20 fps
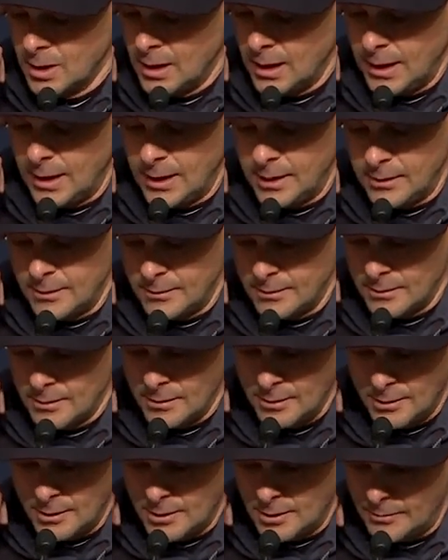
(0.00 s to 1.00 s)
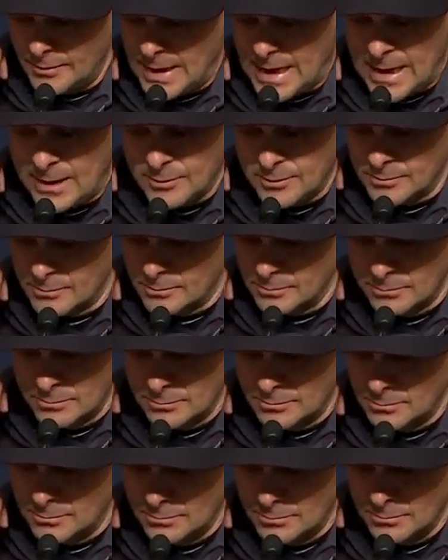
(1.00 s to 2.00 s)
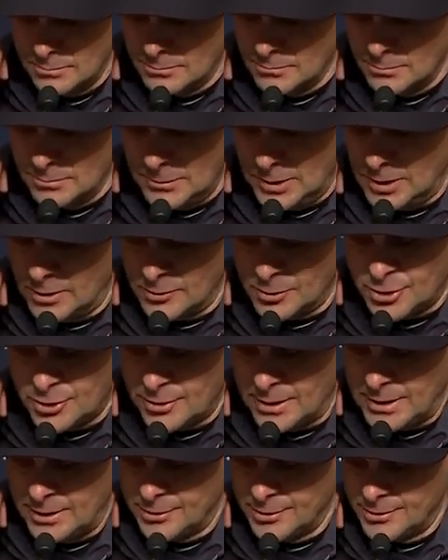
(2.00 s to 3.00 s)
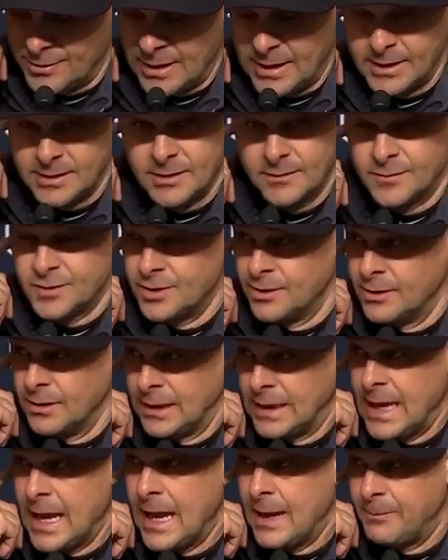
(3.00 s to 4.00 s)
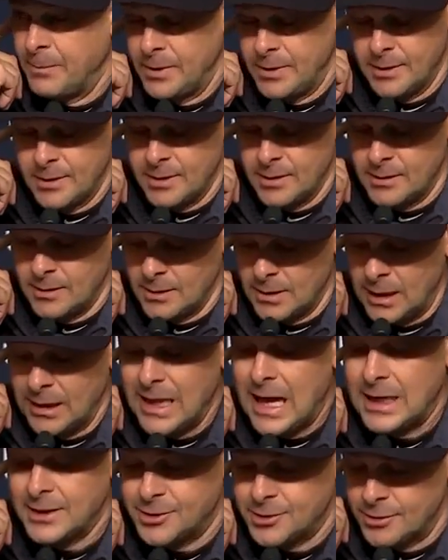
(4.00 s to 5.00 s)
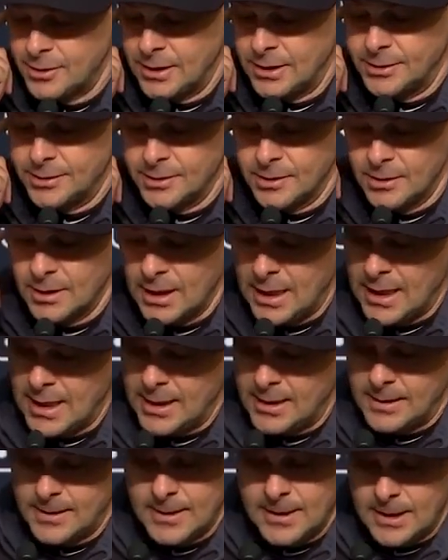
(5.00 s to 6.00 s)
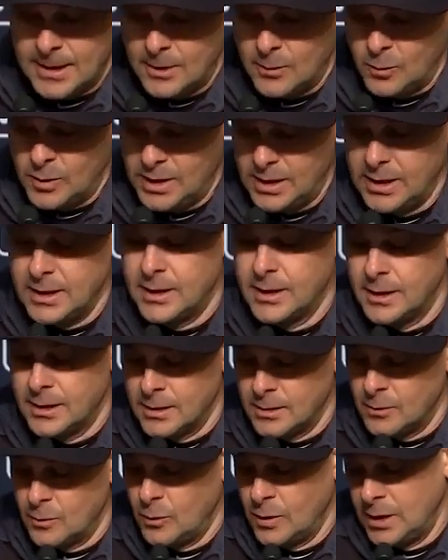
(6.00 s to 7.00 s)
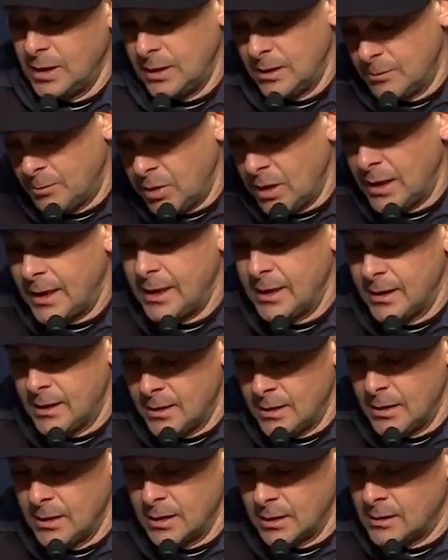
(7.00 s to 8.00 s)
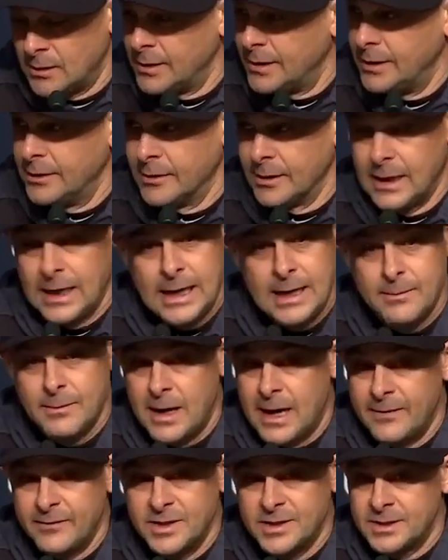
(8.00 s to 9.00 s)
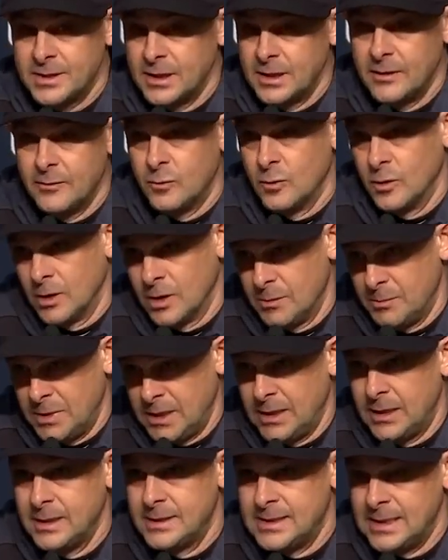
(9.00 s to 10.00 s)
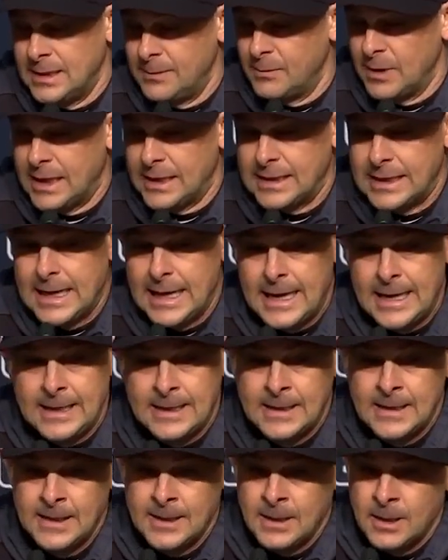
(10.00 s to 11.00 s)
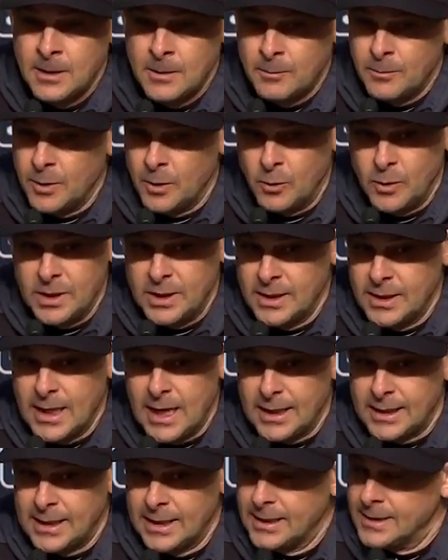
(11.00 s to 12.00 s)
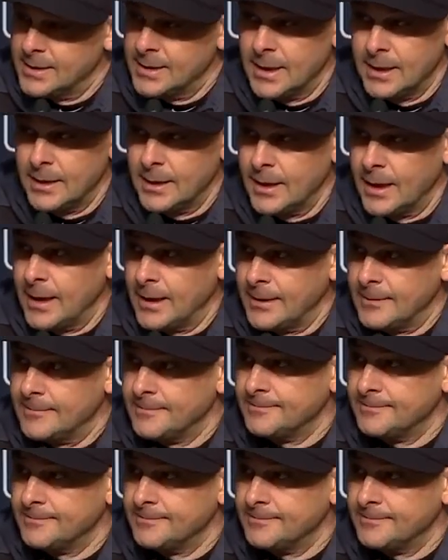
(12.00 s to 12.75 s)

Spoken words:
And, you know, now, you know, stranger things have certainly happened, a lot stranger. And we need to play a cleaner game, obviously, if we're going to beat a team like that. But we did not get it done tonight.